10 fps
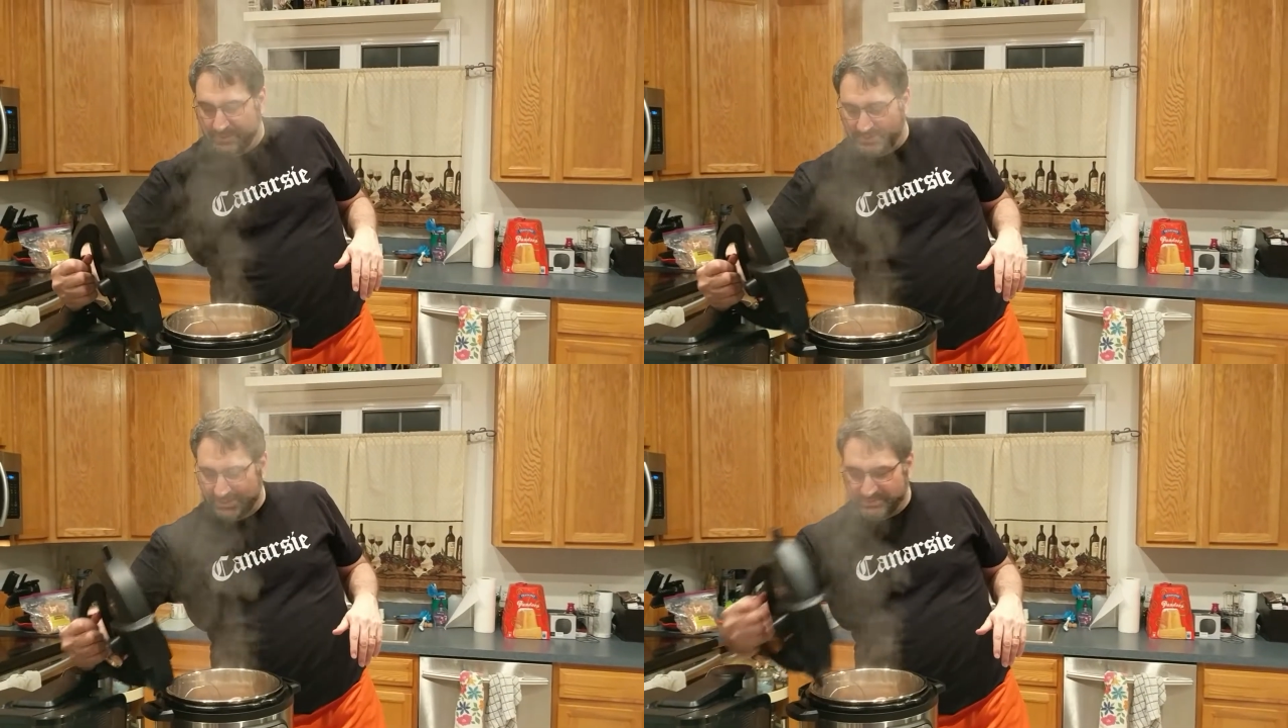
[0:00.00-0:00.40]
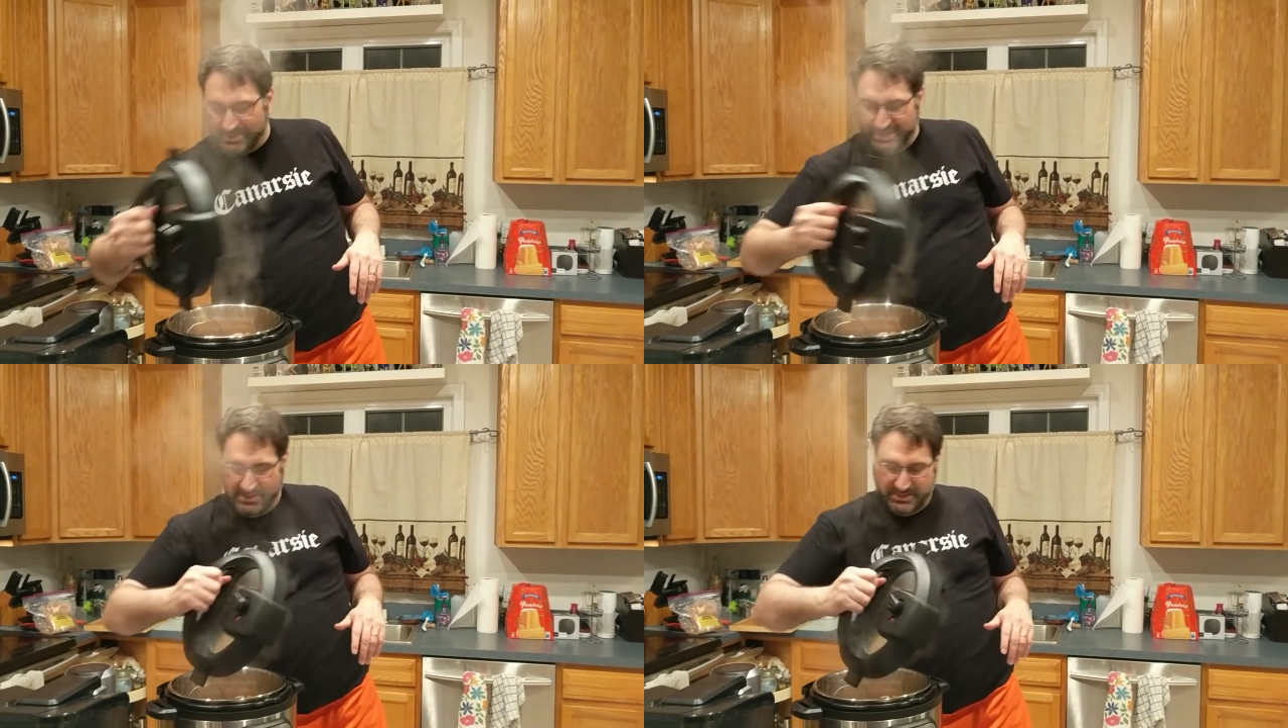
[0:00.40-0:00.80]
Put this
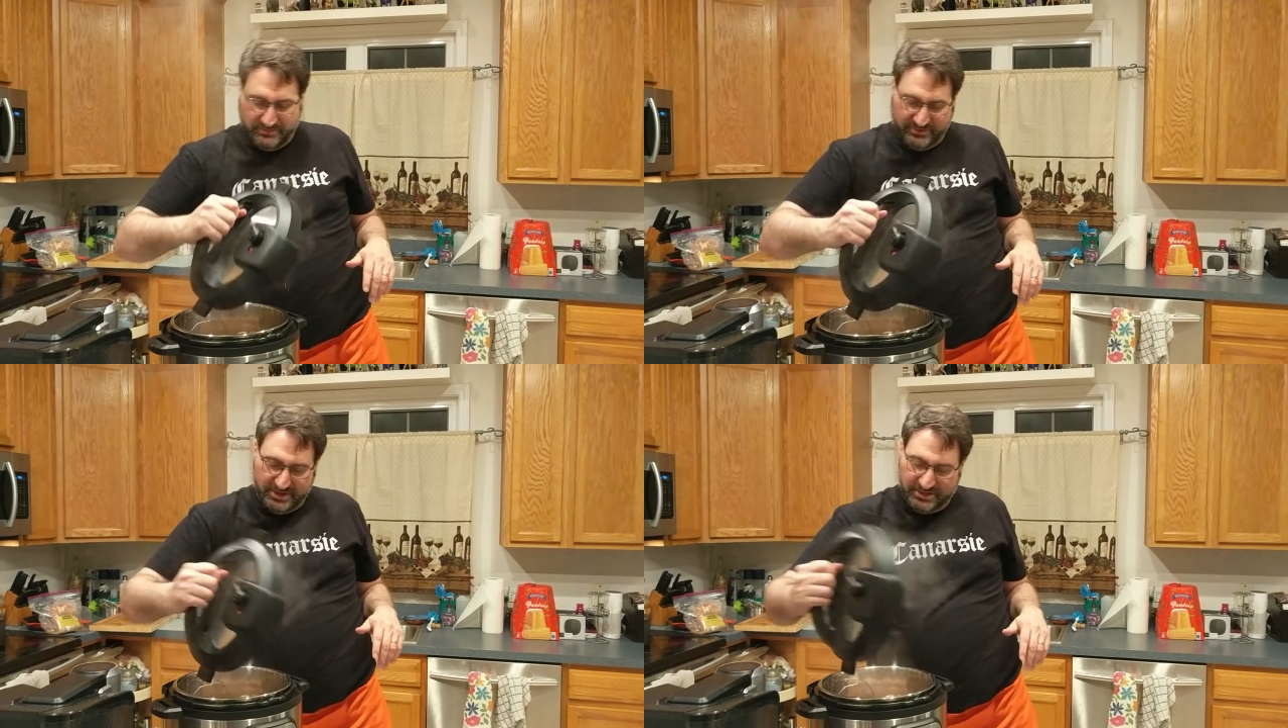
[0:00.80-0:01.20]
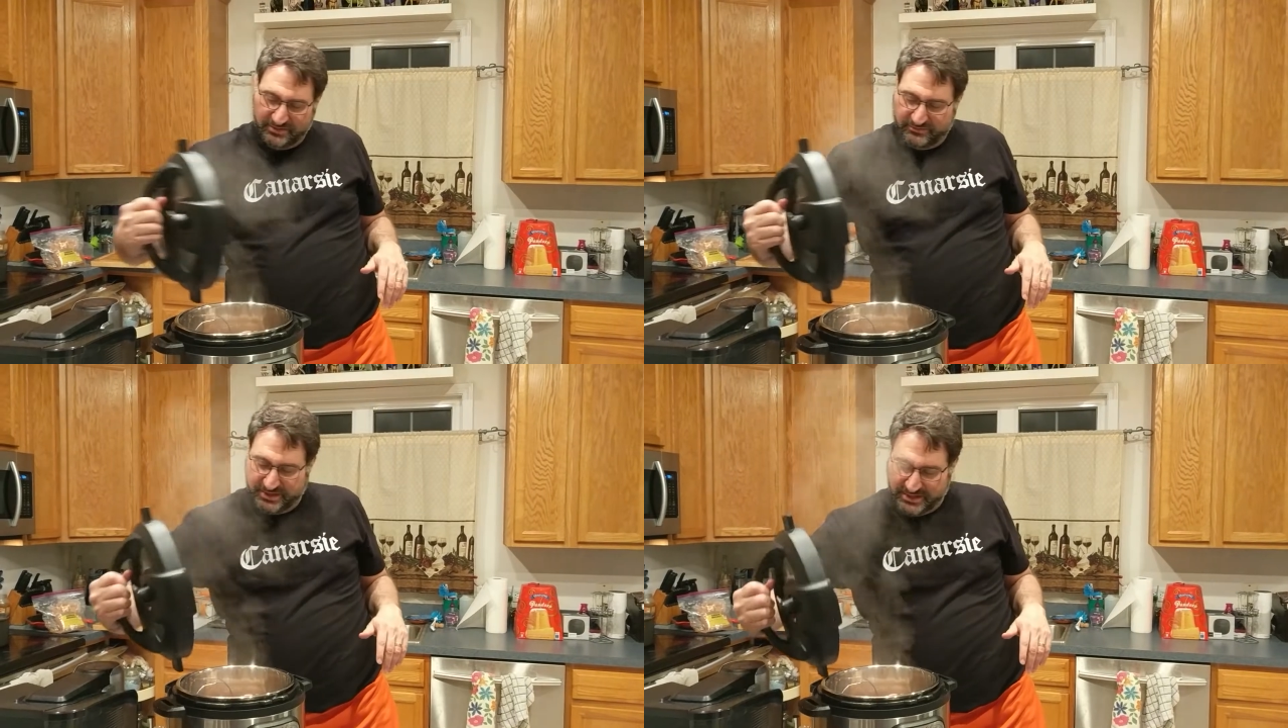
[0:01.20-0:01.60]
right here, the very
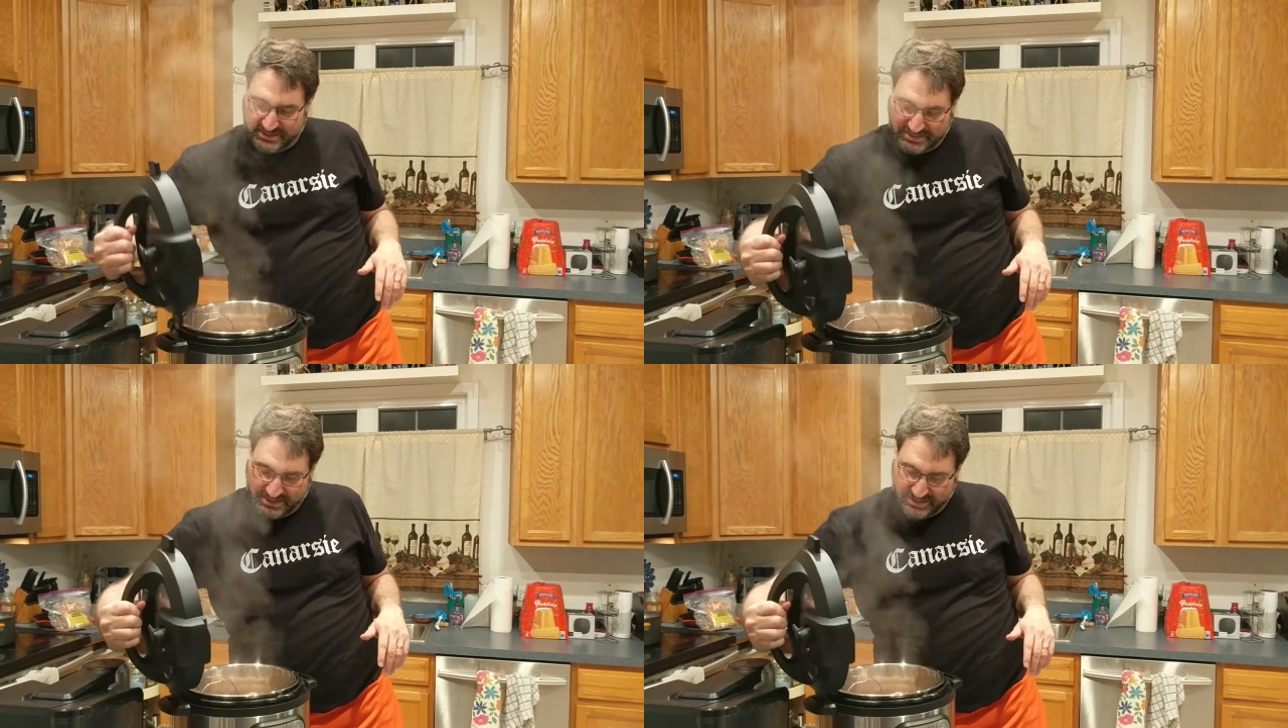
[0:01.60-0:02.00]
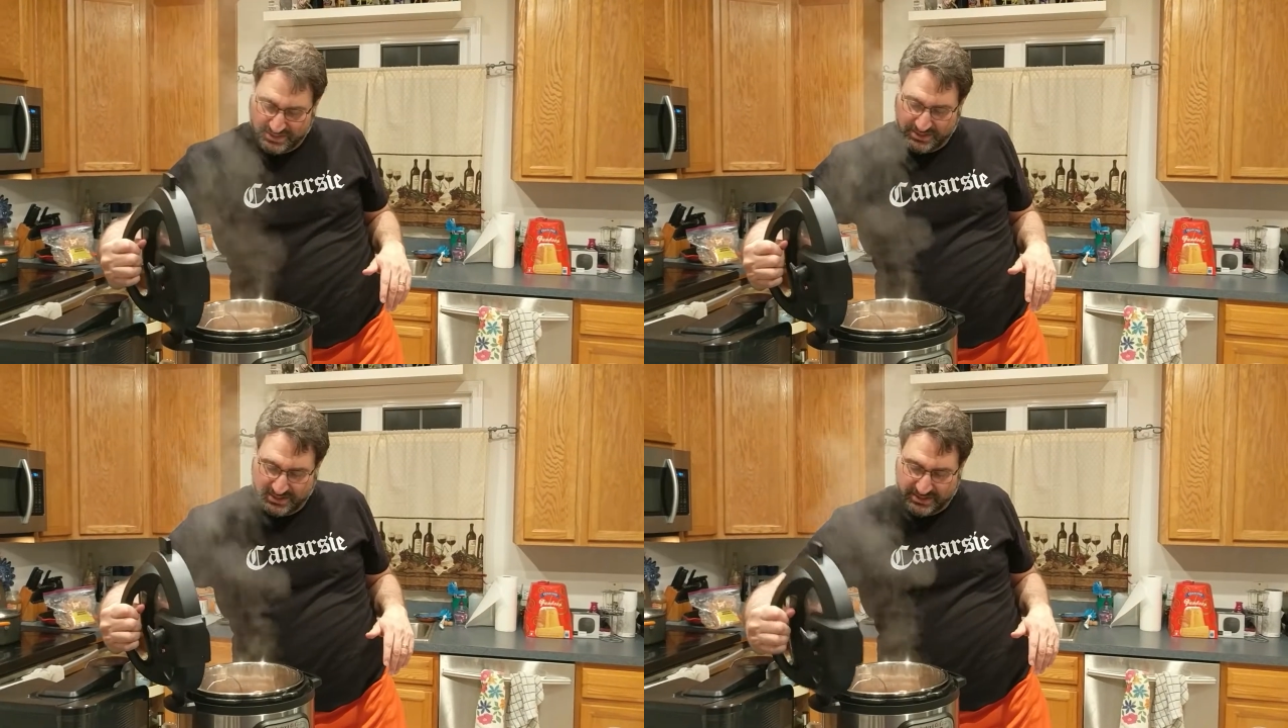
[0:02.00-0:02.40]
convenient
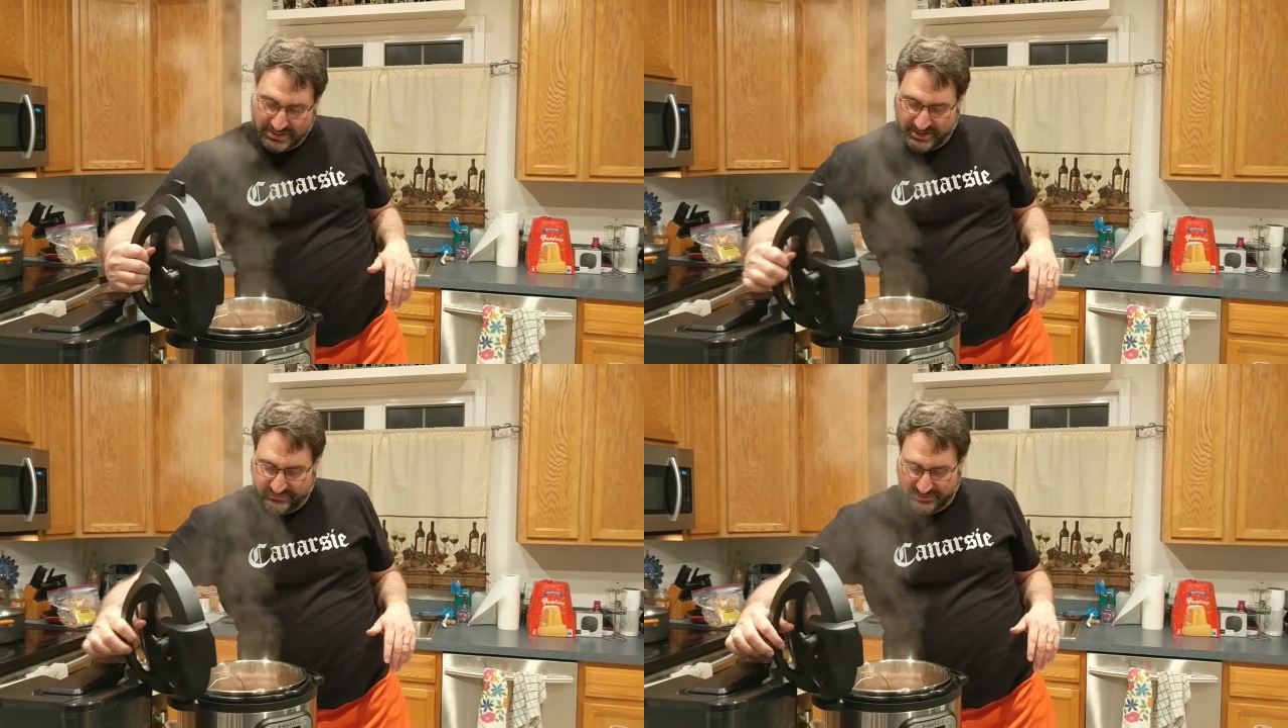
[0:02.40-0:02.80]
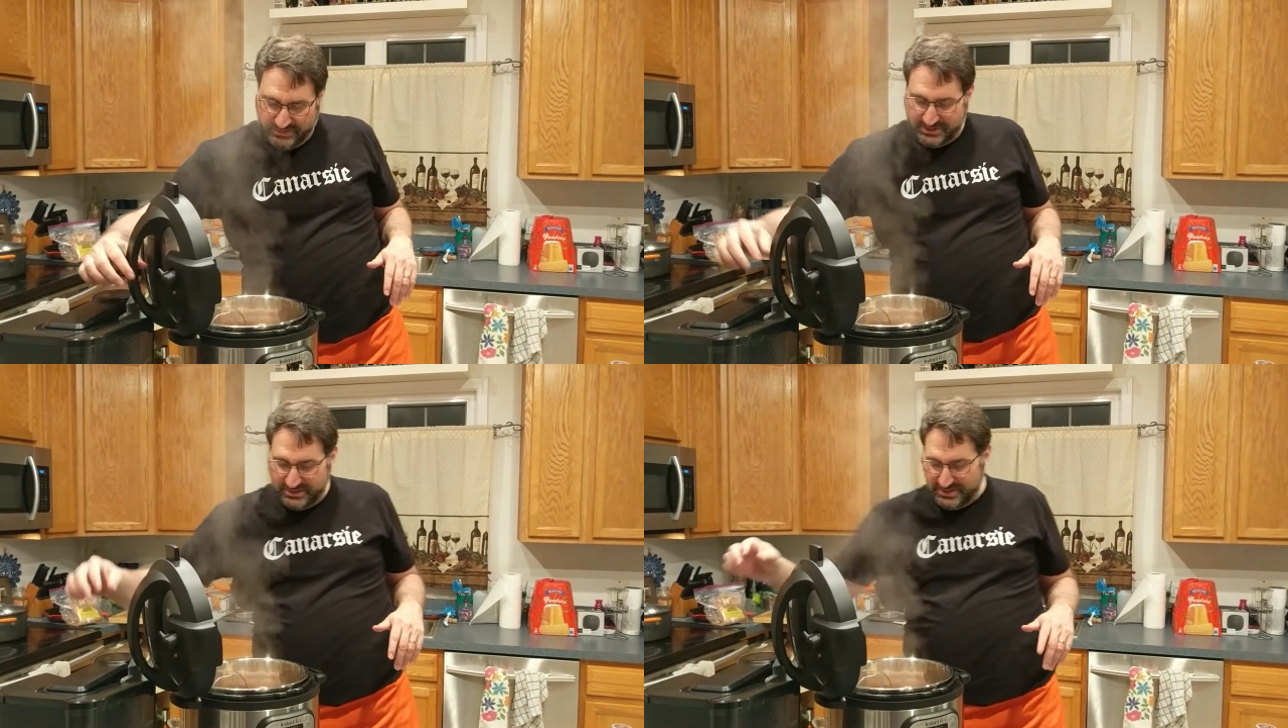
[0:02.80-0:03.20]
cover
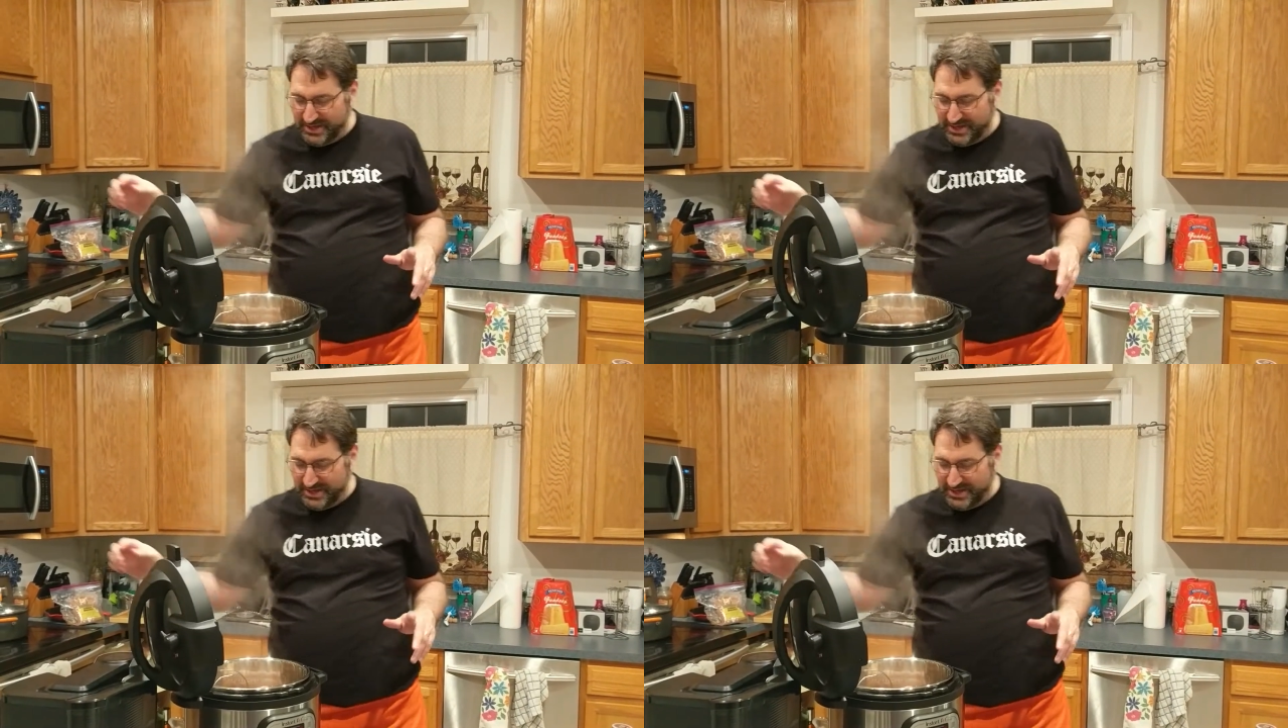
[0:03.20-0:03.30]
holder.